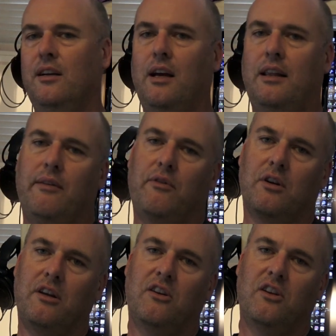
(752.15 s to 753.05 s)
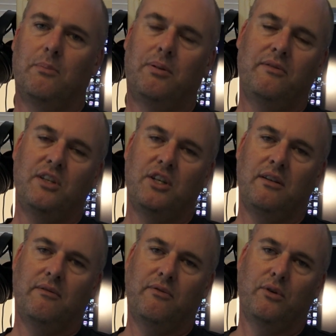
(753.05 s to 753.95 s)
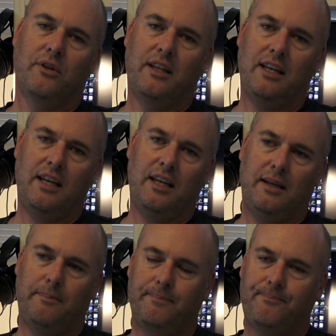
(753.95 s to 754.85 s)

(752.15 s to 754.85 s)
and they've got, you know, the provision for the